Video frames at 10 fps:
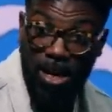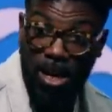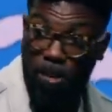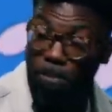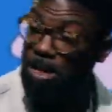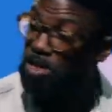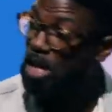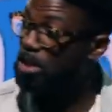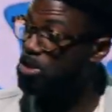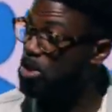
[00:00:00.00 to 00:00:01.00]
and brings
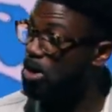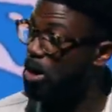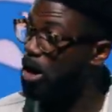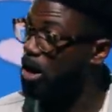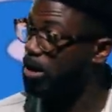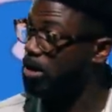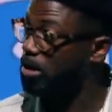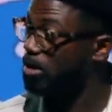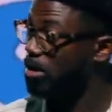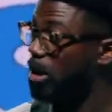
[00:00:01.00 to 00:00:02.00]
healing to your heart.
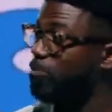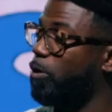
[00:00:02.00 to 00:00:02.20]
For